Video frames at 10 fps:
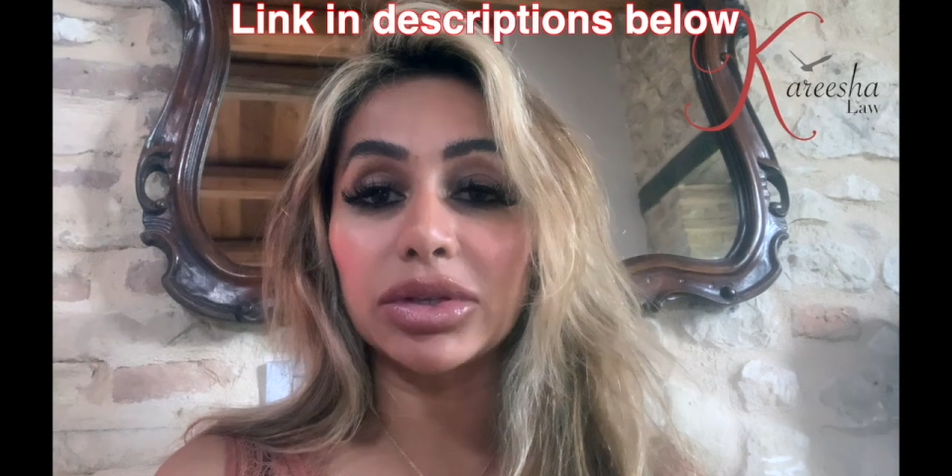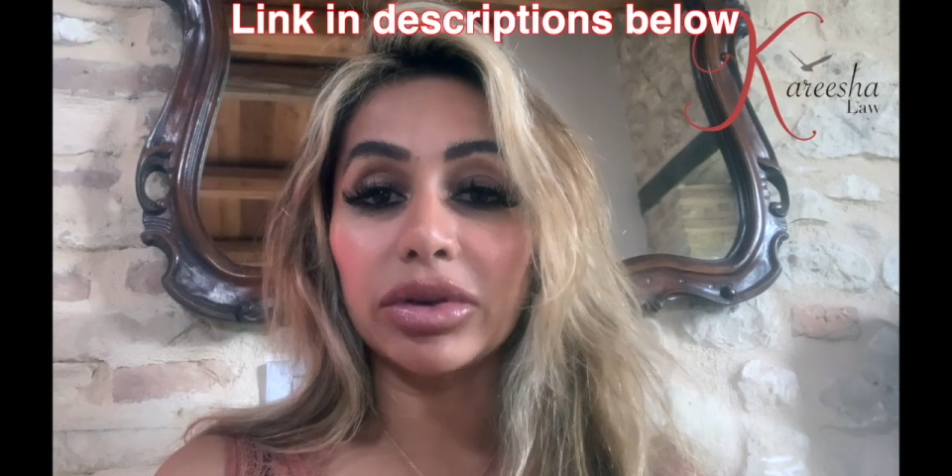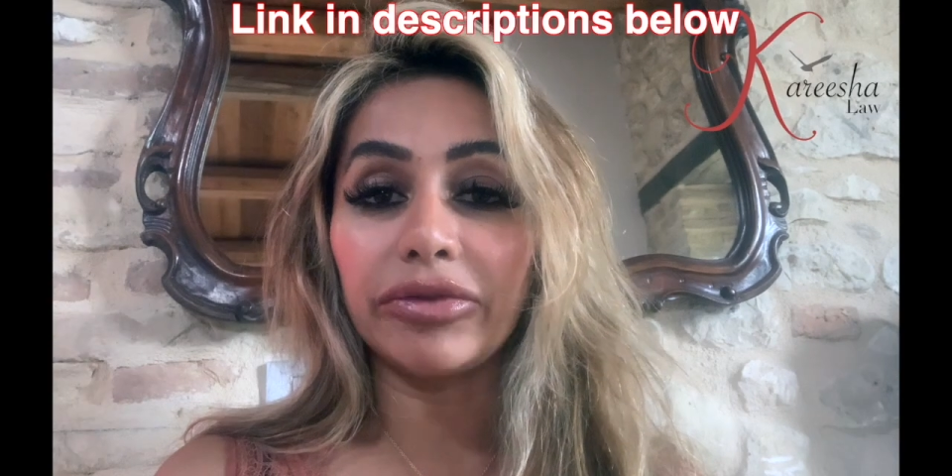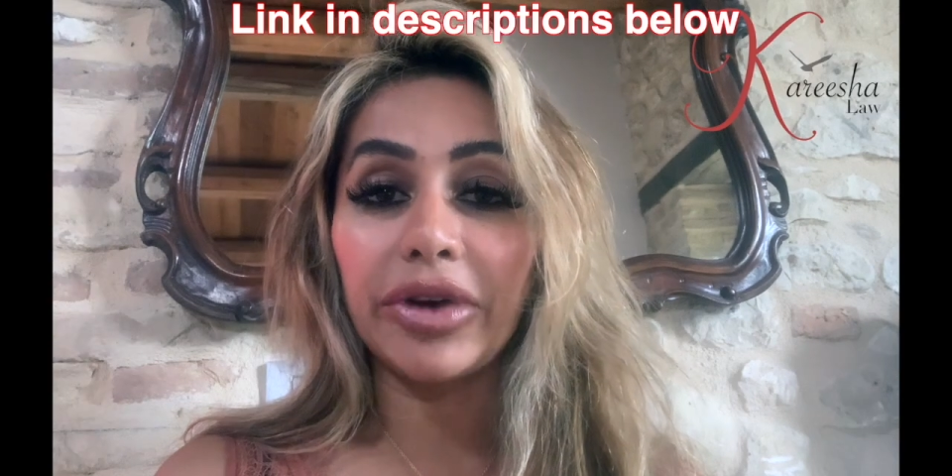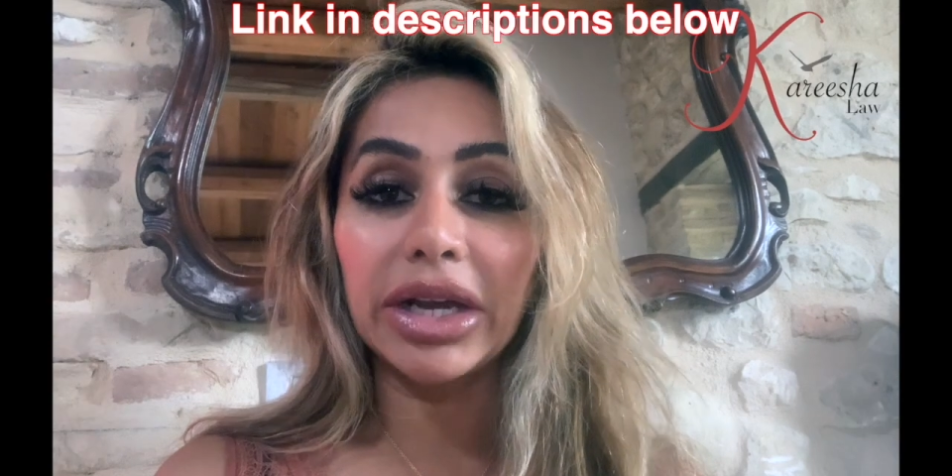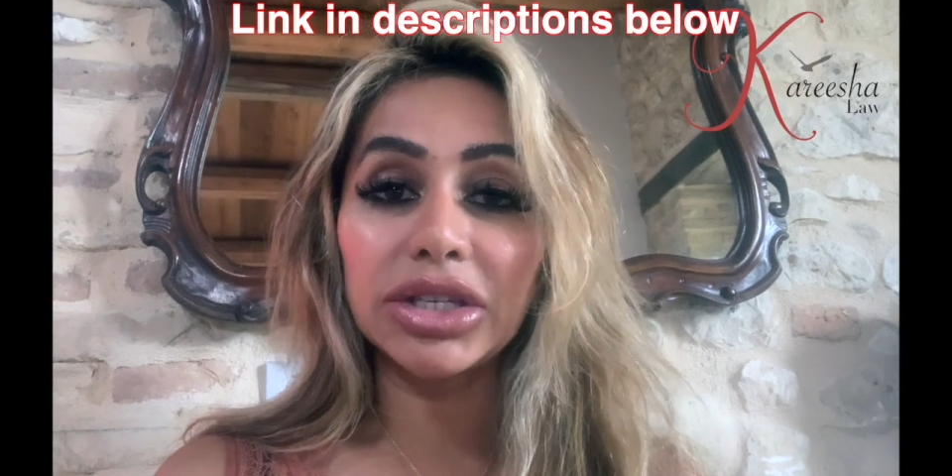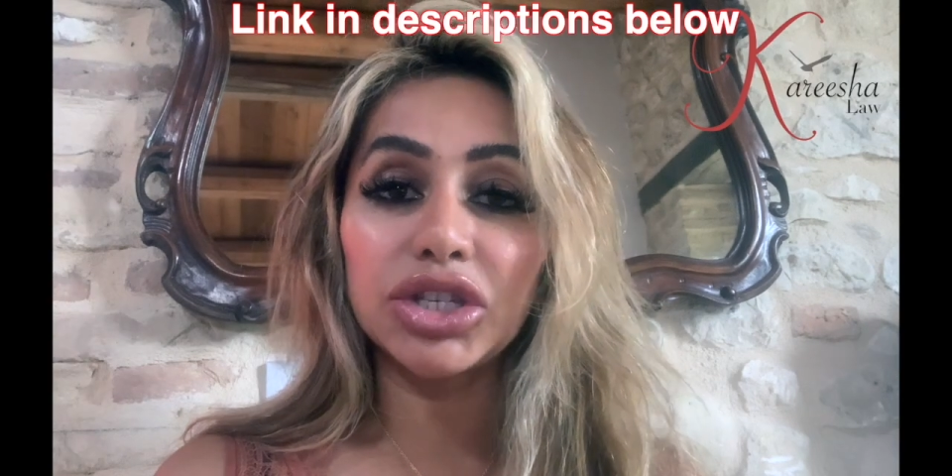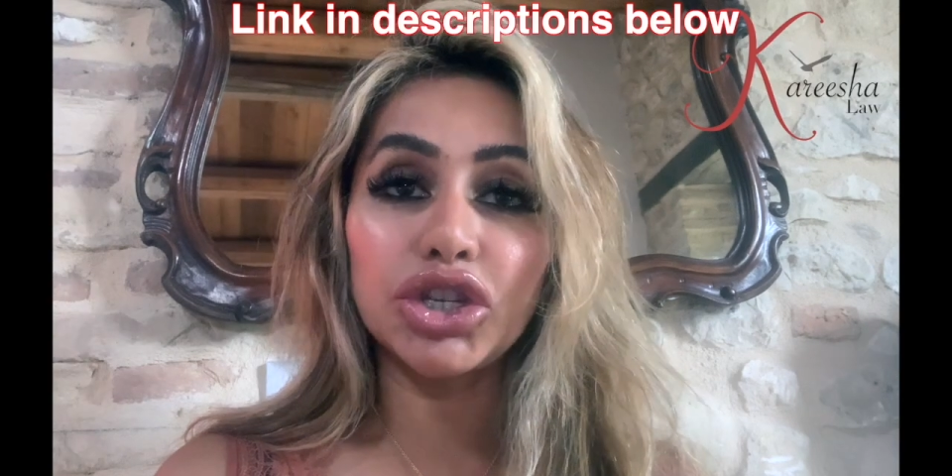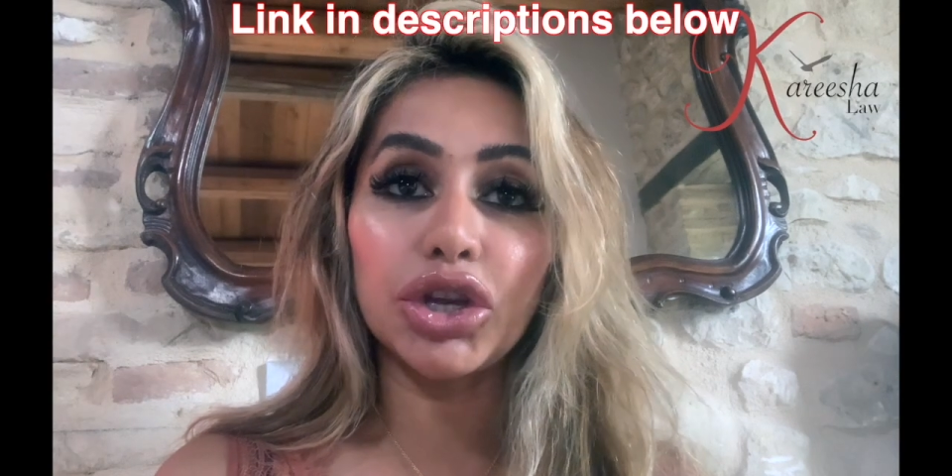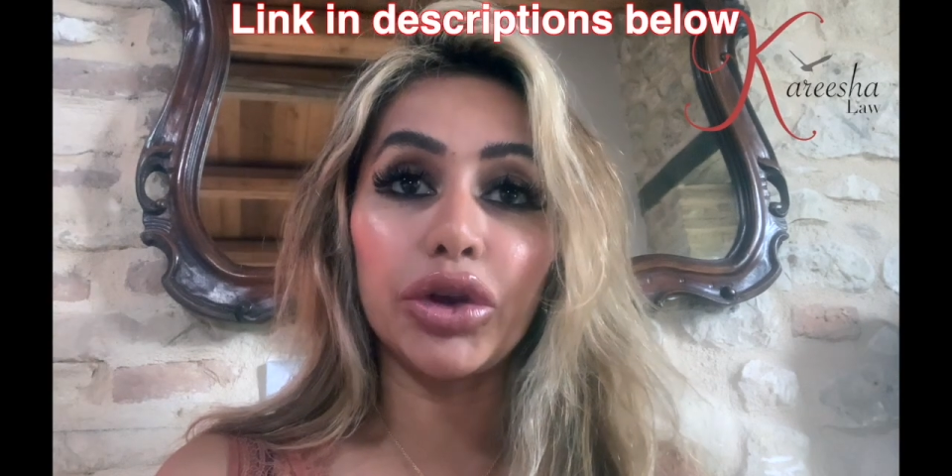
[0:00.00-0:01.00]
to
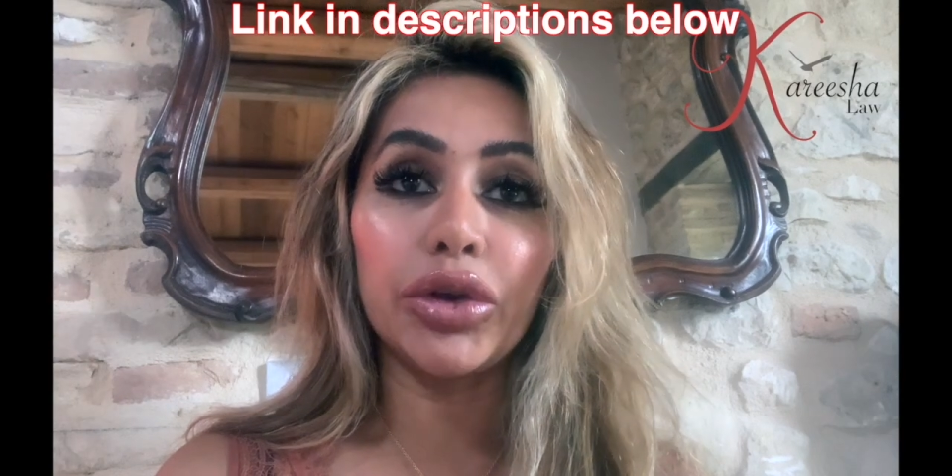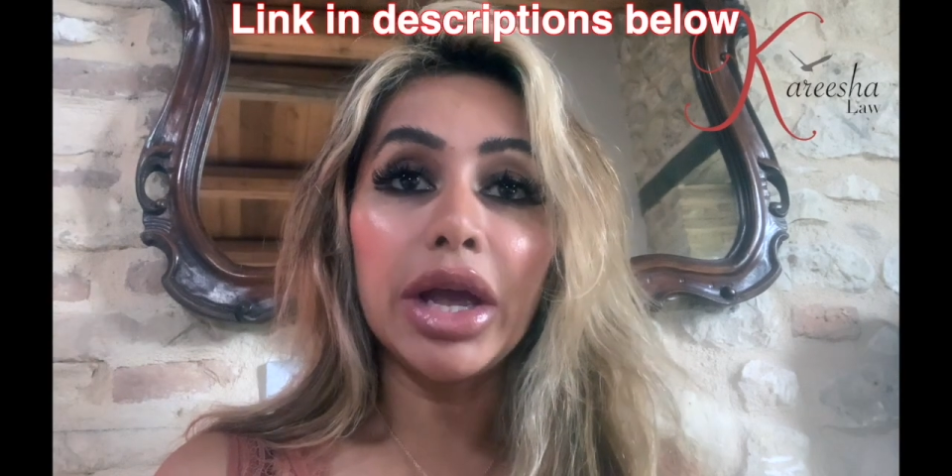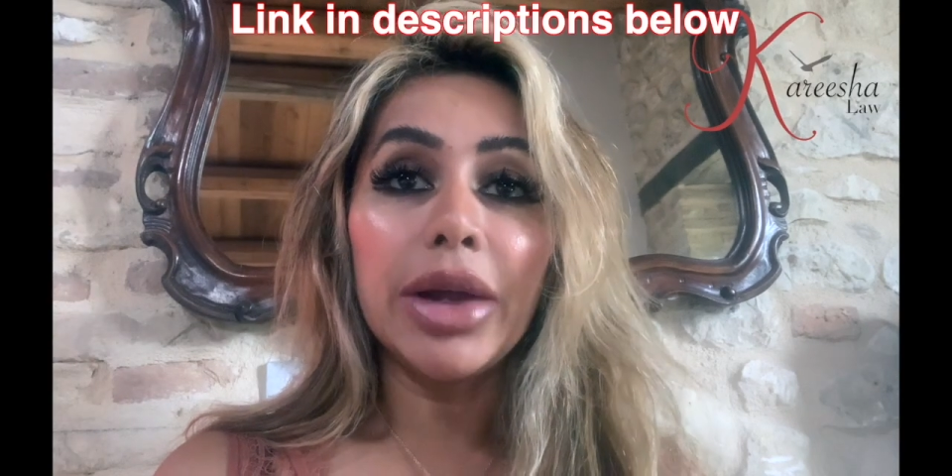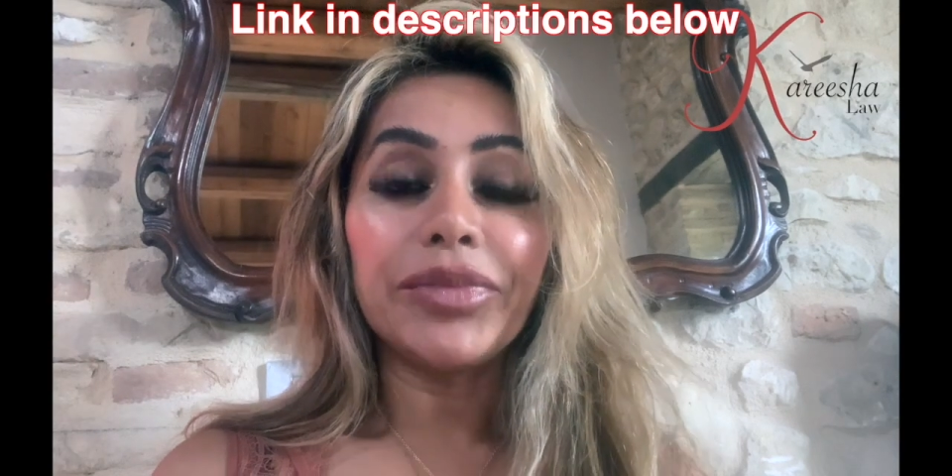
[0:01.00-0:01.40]
advise you